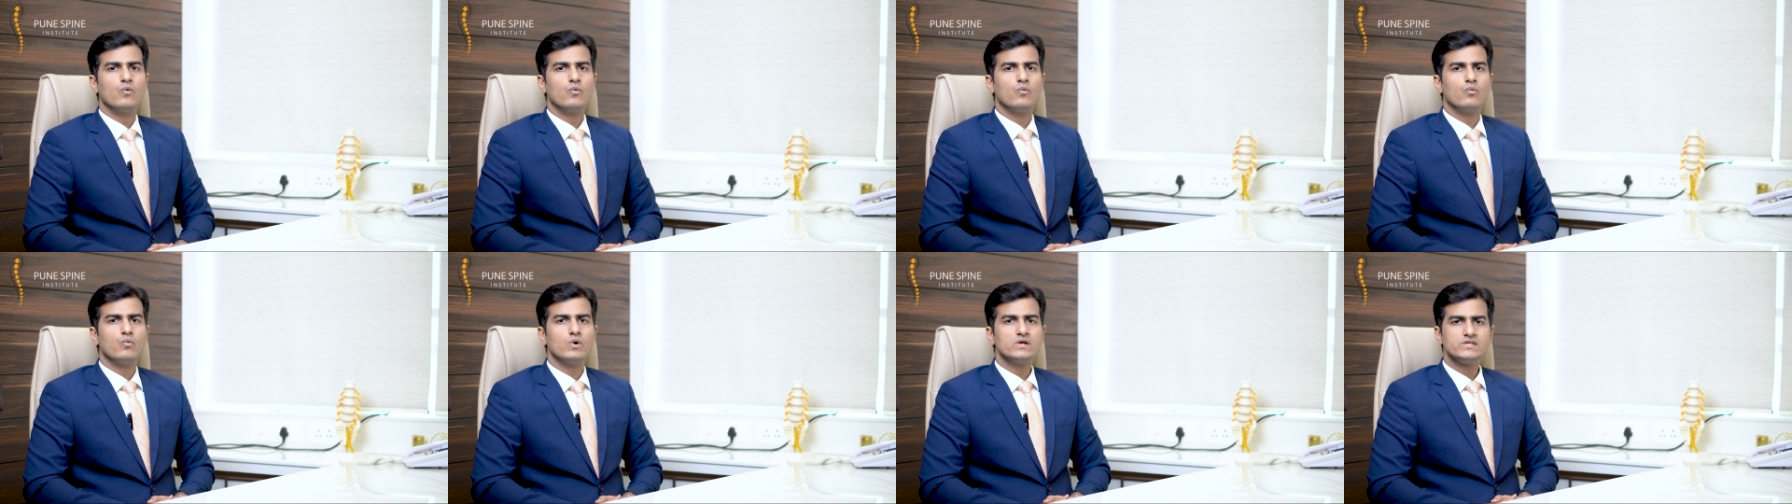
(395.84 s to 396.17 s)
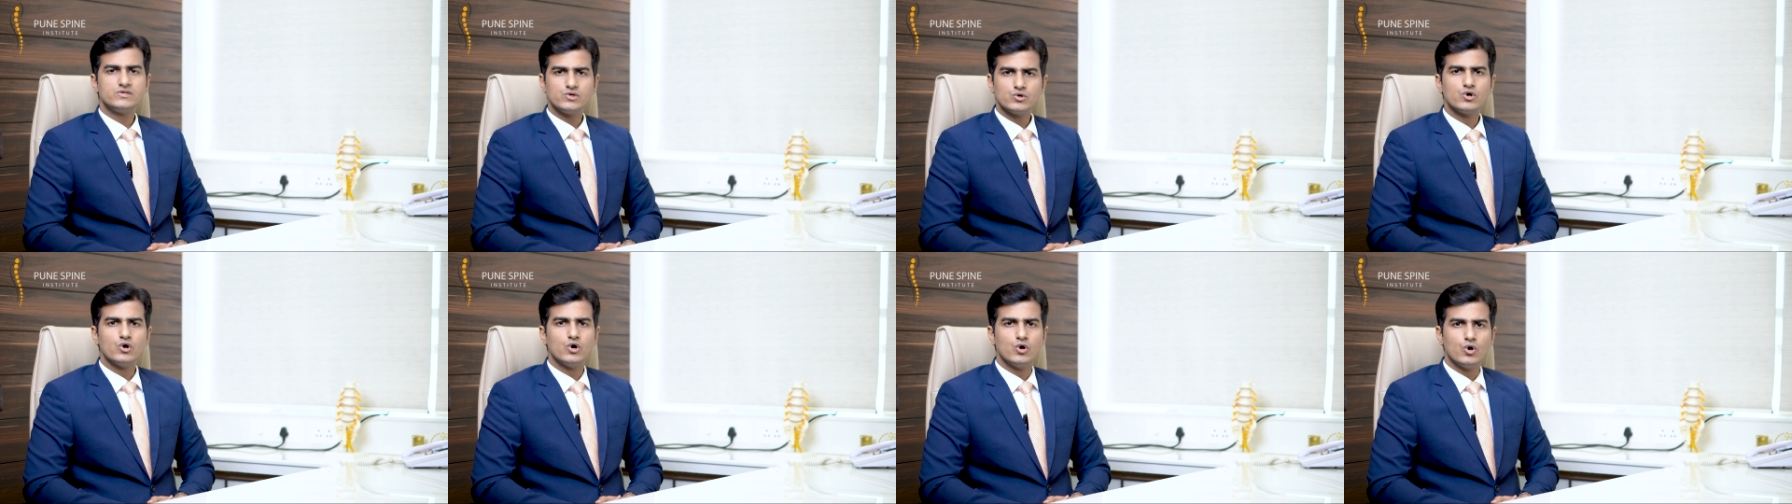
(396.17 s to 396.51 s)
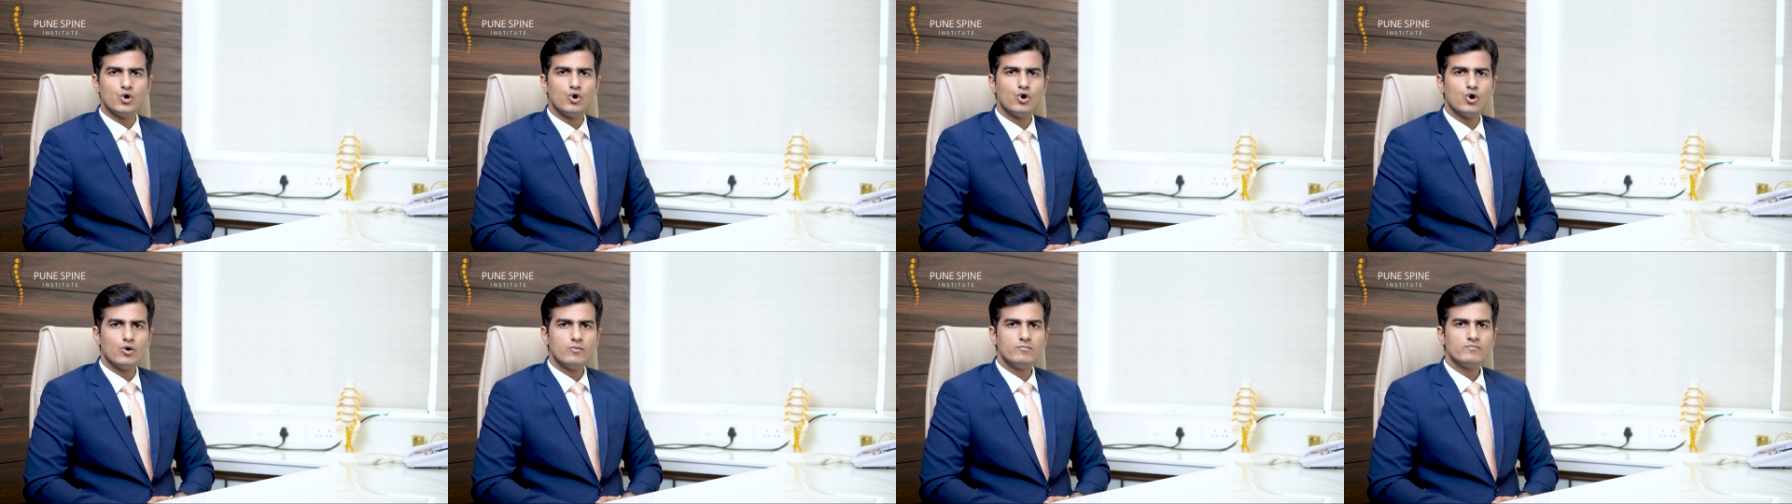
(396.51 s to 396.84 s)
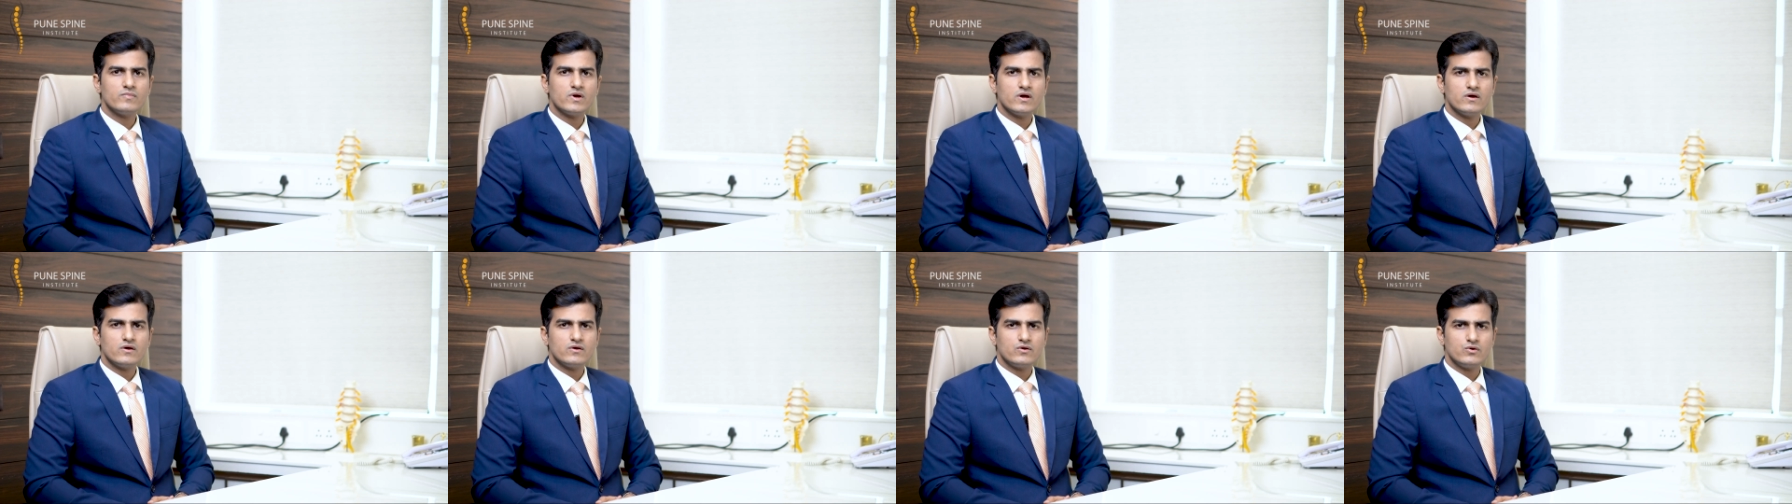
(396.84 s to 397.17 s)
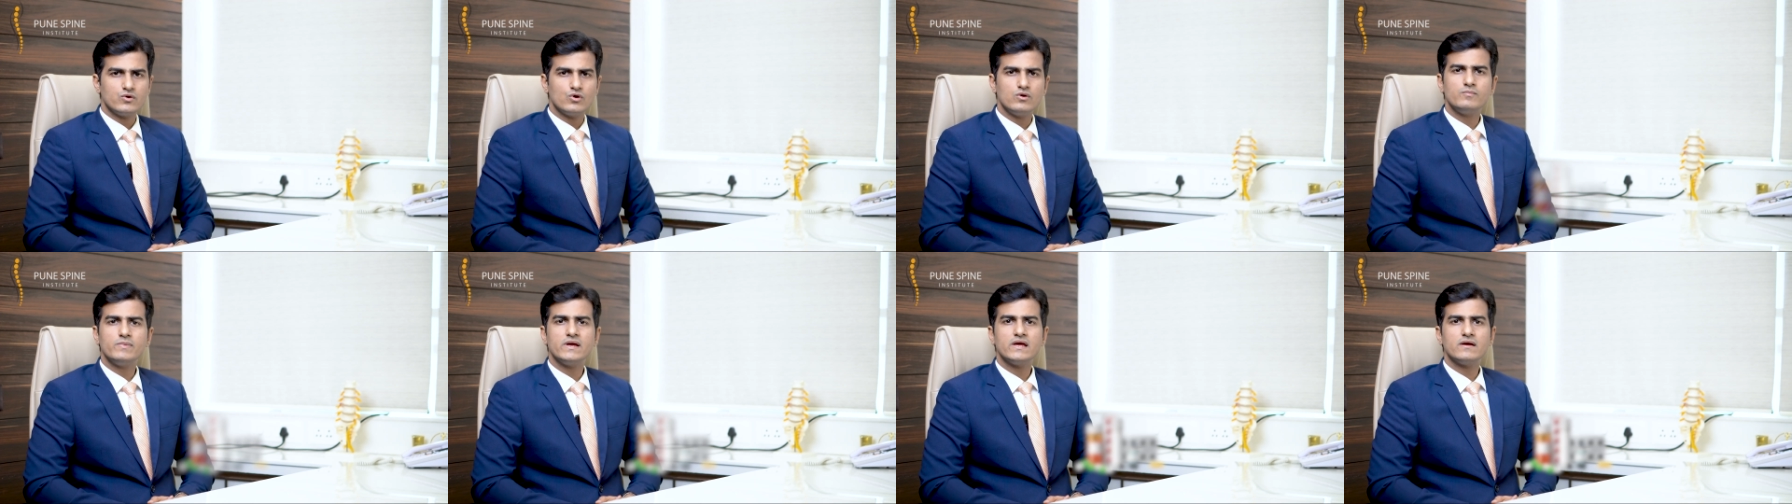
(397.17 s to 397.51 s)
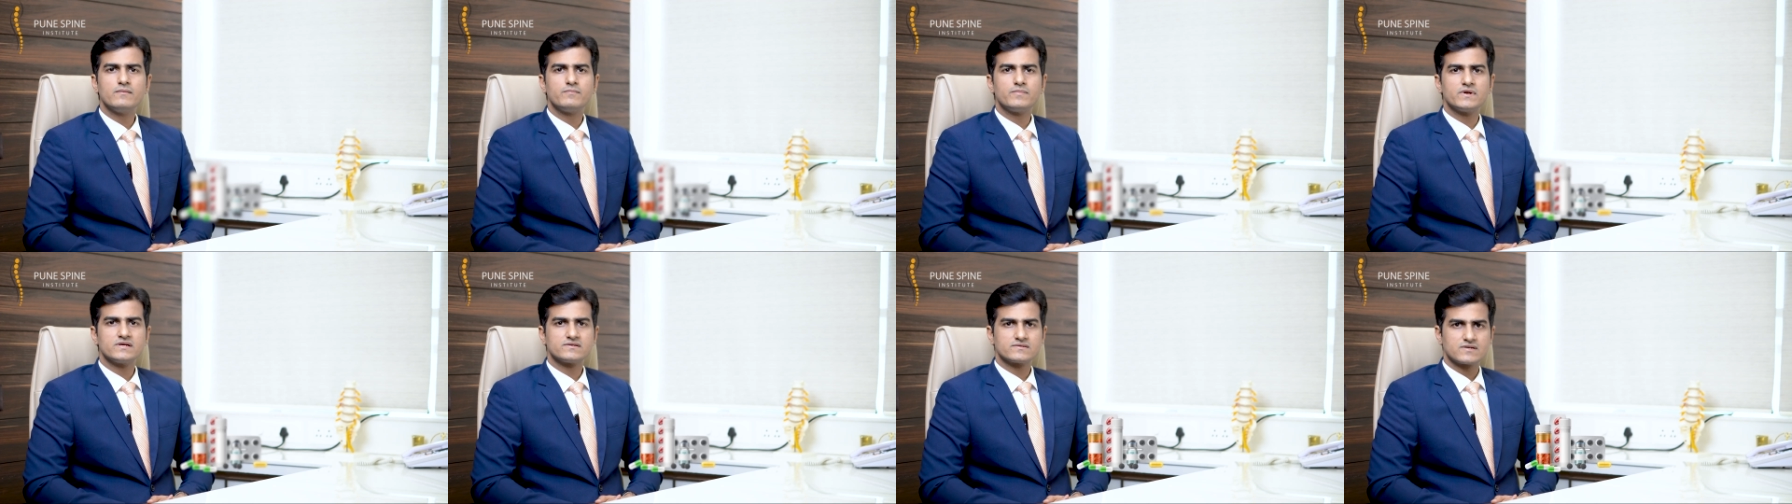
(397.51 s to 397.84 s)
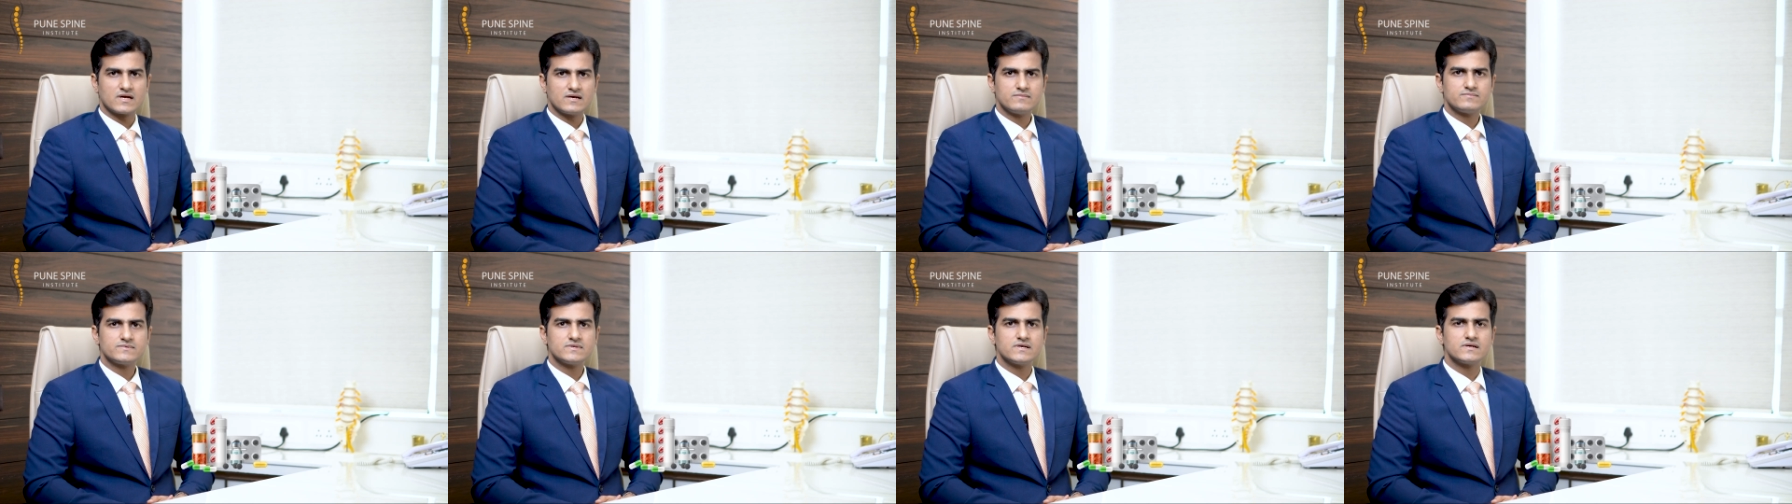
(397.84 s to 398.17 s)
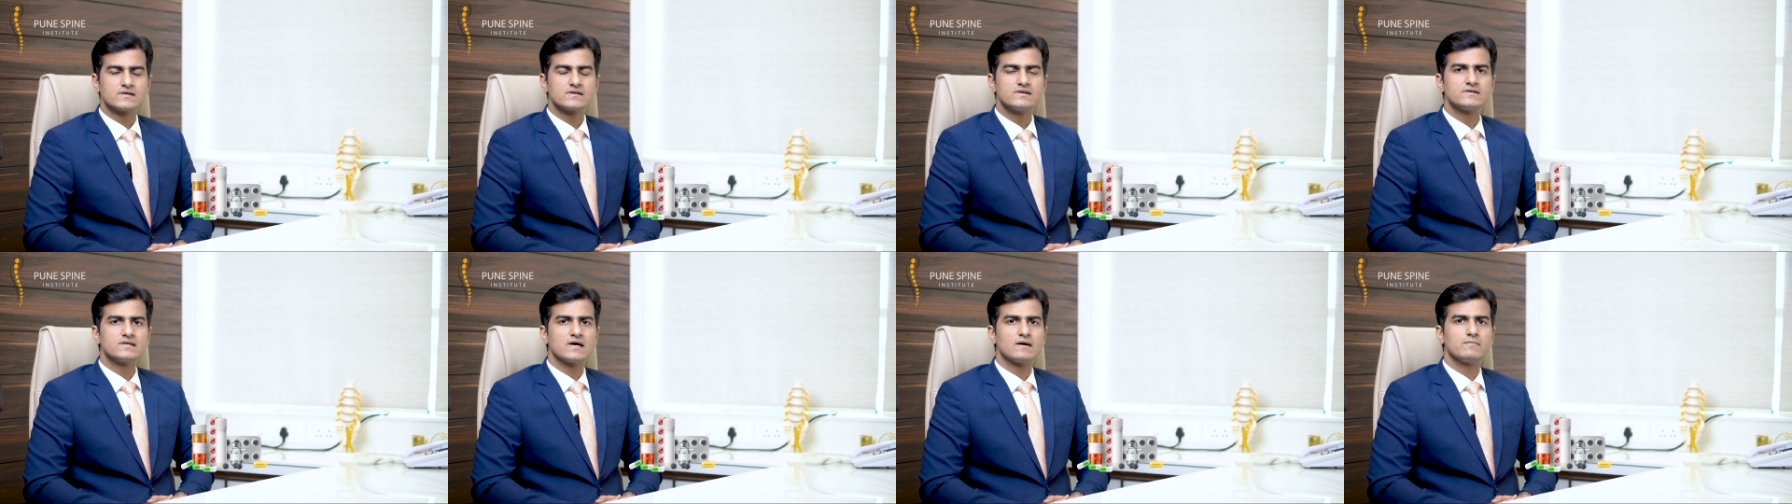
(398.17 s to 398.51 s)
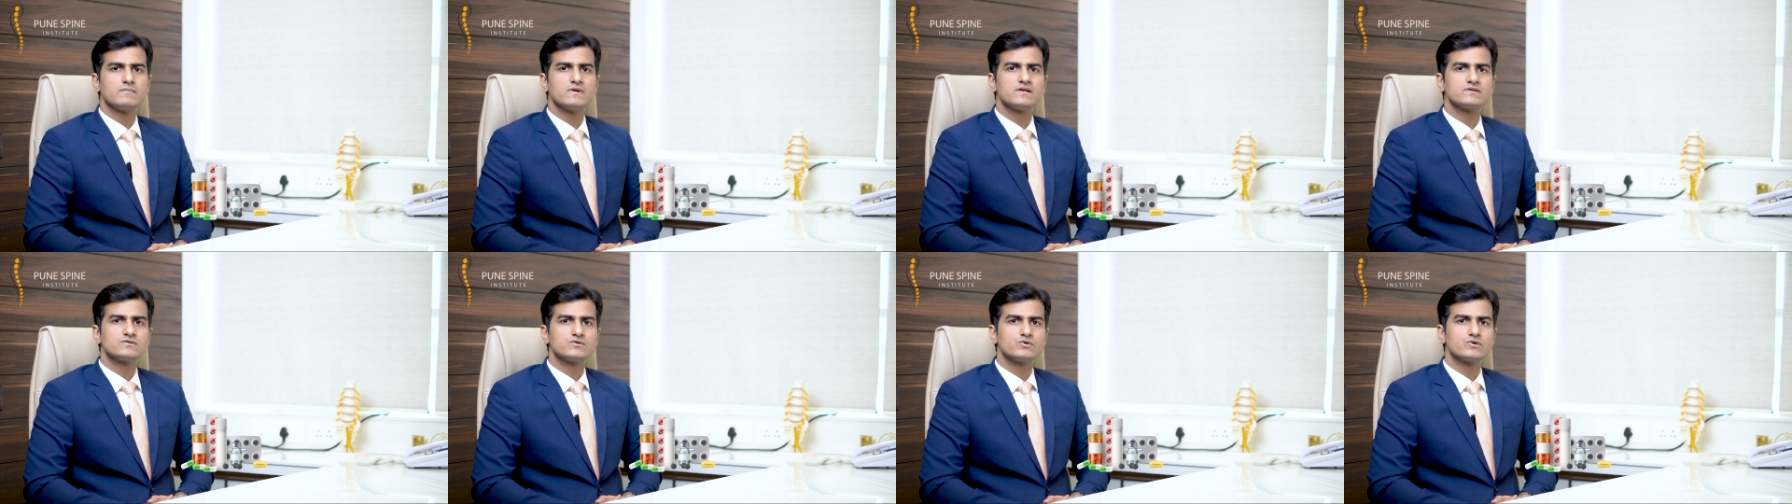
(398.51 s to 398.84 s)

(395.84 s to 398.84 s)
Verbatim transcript: Once you go home, you'll be prescribed certain tablets